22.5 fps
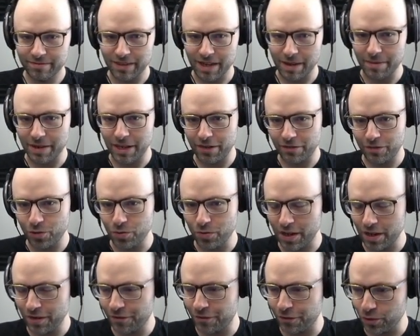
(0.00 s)
I mean, if you
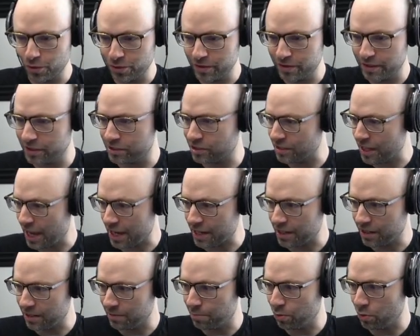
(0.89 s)
want food that's
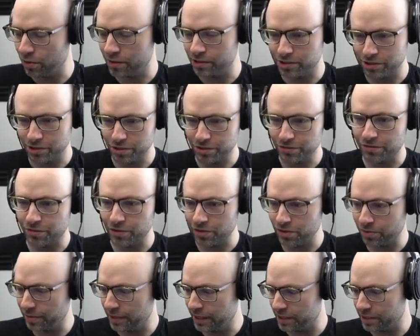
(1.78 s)
not going to poison you
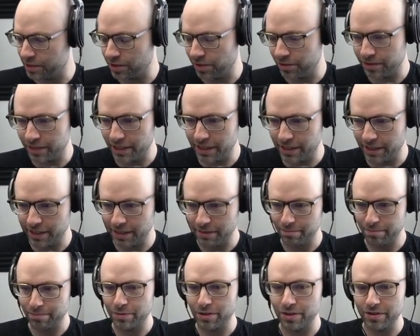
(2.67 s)
for a week, don't eat
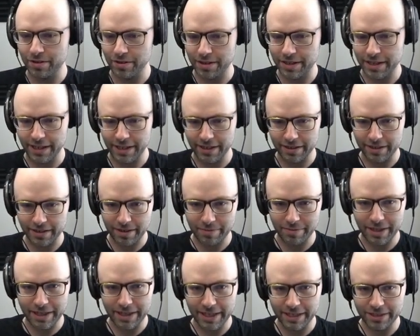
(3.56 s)
at Burger King. I
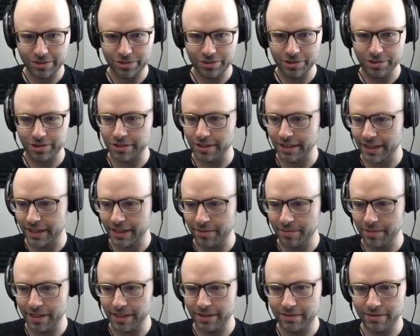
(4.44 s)
mean, that's just a
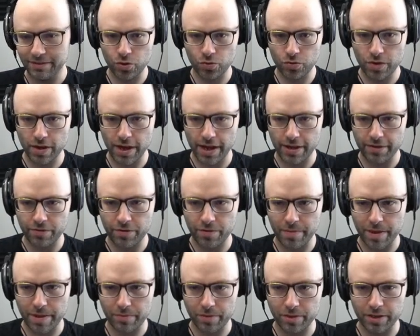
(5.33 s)
gimme. I
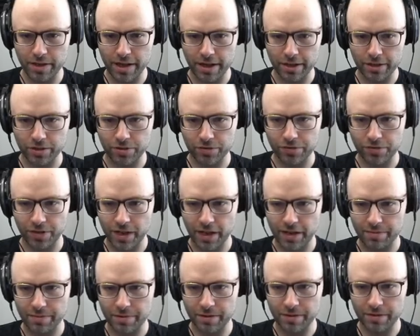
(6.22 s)
remember Dr.
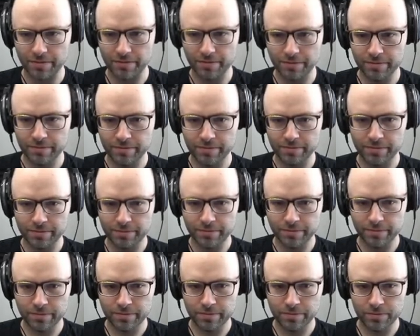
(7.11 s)
Flopper.
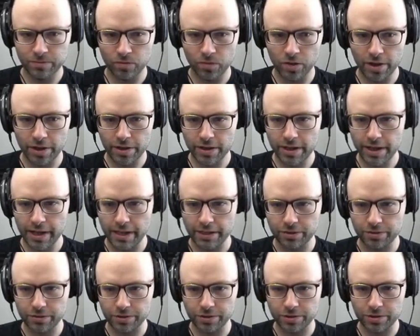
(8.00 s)
One of the
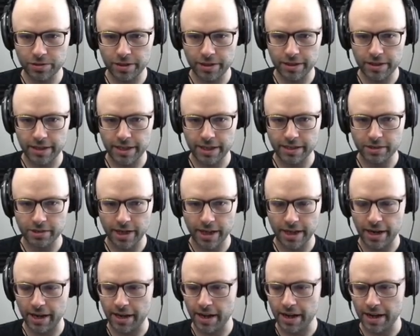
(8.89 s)
interesting things,
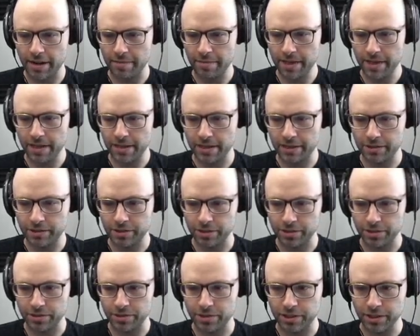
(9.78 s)
and I mean this
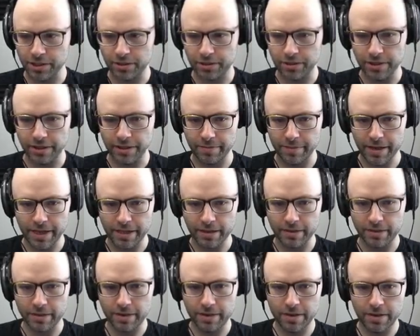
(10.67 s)
sincerely,
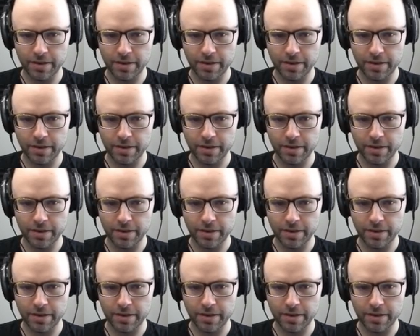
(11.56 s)
man.